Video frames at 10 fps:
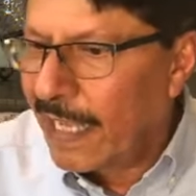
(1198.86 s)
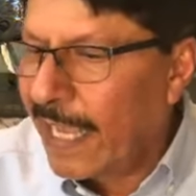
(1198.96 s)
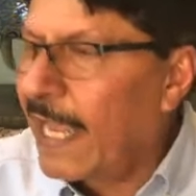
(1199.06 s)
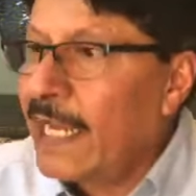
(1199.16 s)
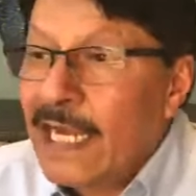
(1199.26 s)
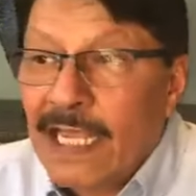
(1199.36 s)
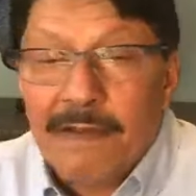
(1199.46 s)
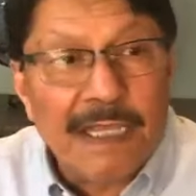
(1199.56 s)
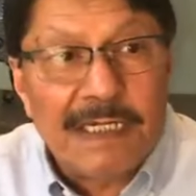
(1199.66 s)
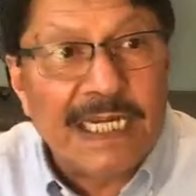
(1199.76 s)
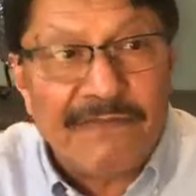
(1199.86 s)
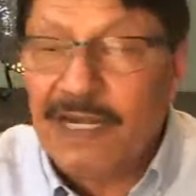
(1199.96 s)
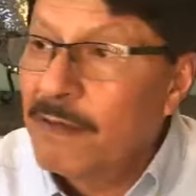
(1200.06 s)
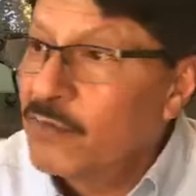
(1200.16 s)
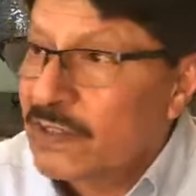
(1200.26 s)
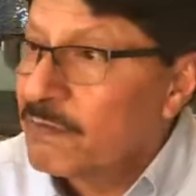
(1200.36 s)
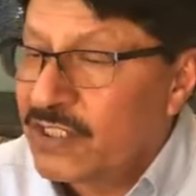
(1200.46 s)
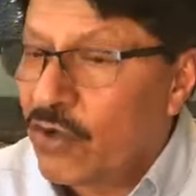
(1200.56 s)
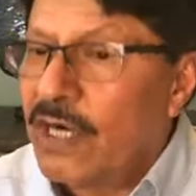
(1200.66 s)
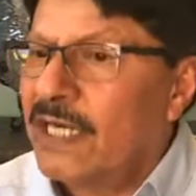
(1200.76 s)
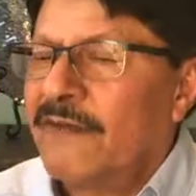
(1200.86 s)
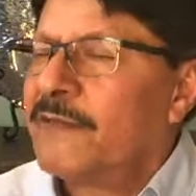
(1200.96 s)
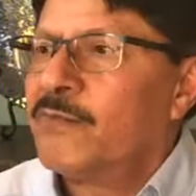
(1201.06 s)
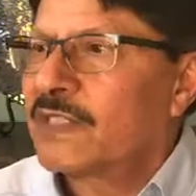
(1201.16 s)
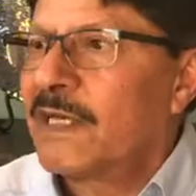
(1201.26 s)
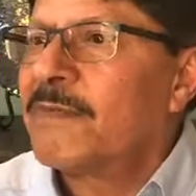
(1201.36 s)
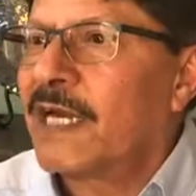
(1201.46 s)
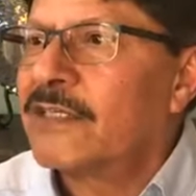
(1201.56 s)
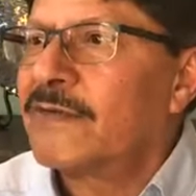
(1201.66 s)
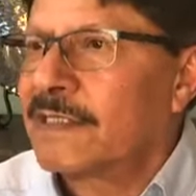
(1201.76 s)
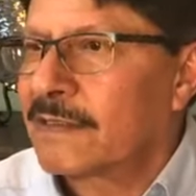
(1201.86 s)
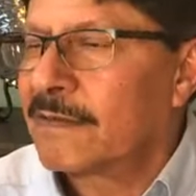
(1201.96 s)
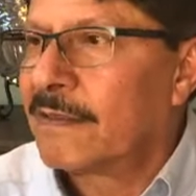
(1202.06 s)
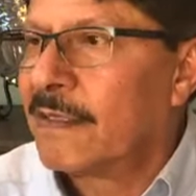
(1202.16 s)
And even in majority of the Muslim countries,